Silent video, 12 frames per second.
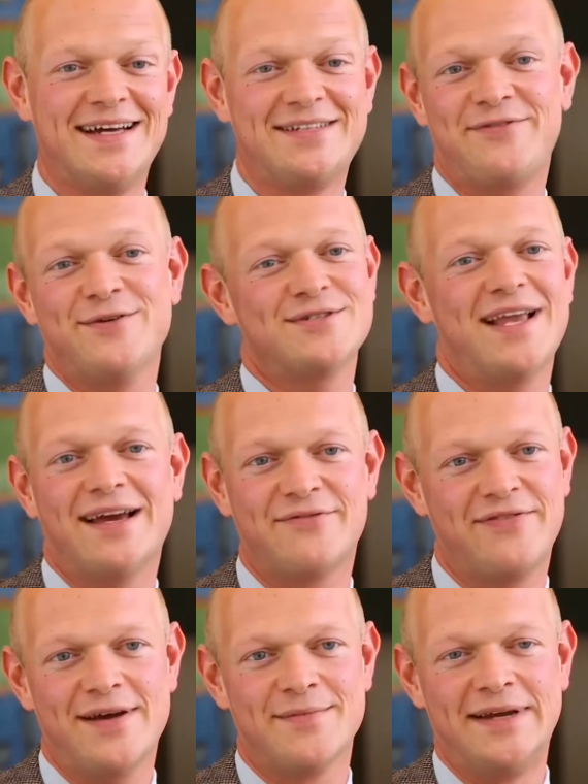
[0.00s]
It feels like
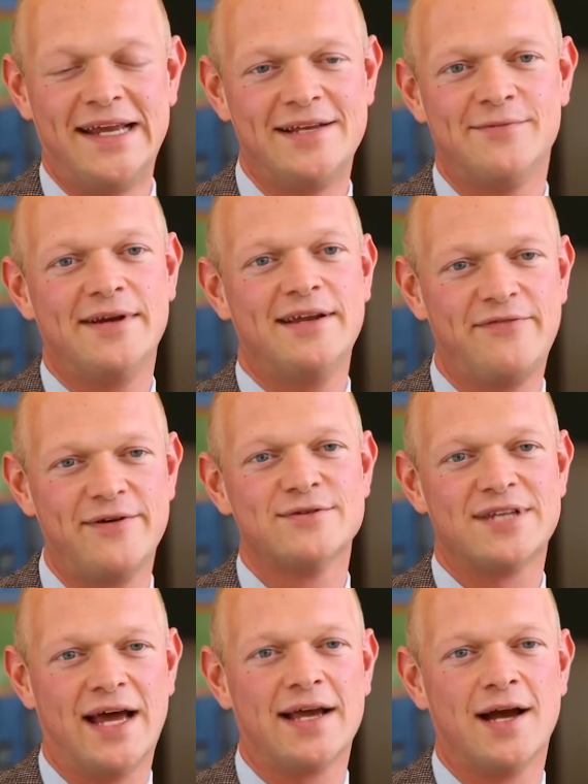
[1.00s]
family. It really
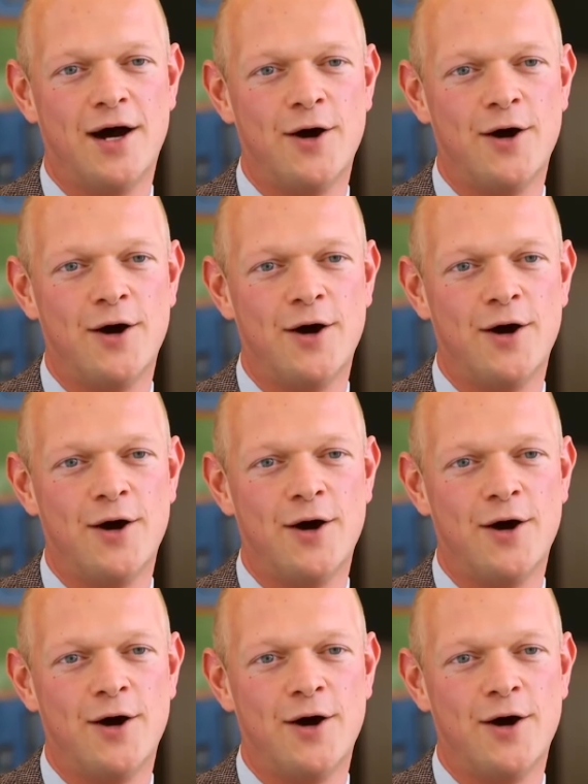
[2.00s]
feels like